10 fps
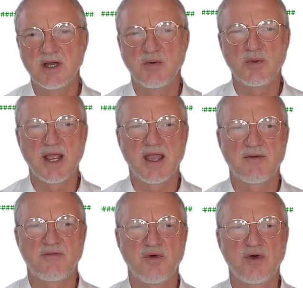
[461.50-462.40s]
We have
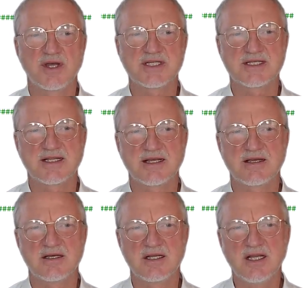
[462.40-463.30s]
first
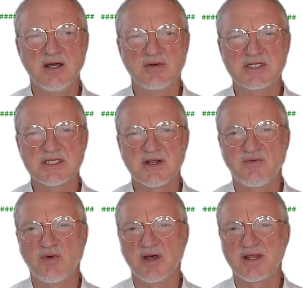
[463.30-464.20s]
the nodes
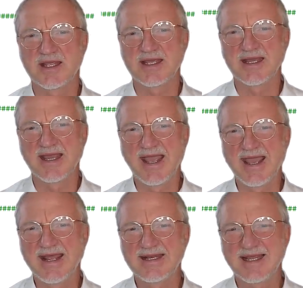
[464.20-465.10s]
for the
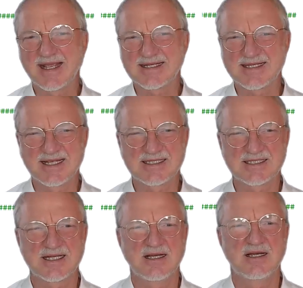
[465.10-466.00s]
end
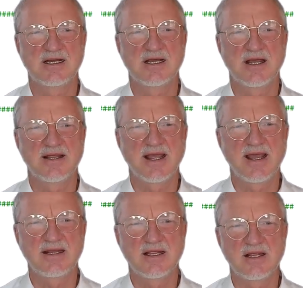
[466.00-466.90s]
access,
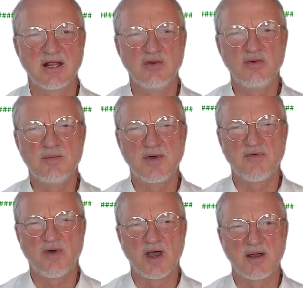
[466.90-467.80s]
then the loop
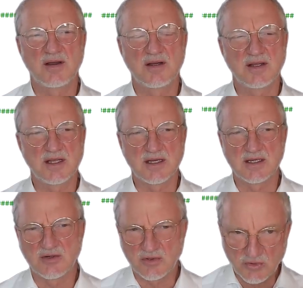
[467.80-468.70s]
for the
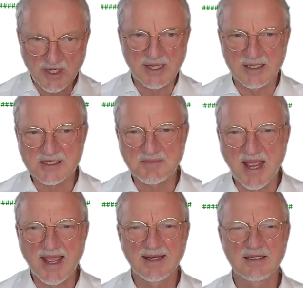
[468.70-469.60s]
real
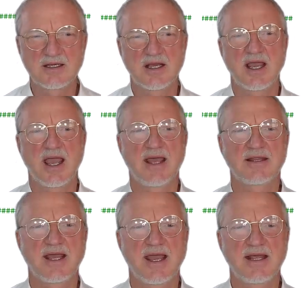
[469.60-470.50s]
span and
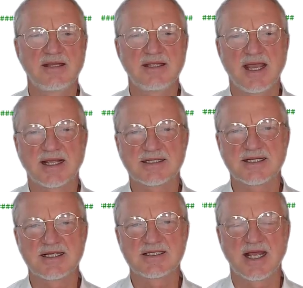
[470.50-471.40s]
then the
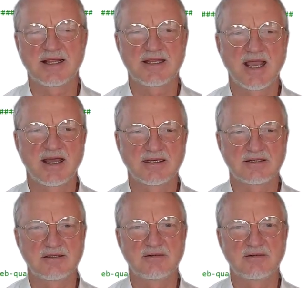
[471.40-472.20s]
axis at the end.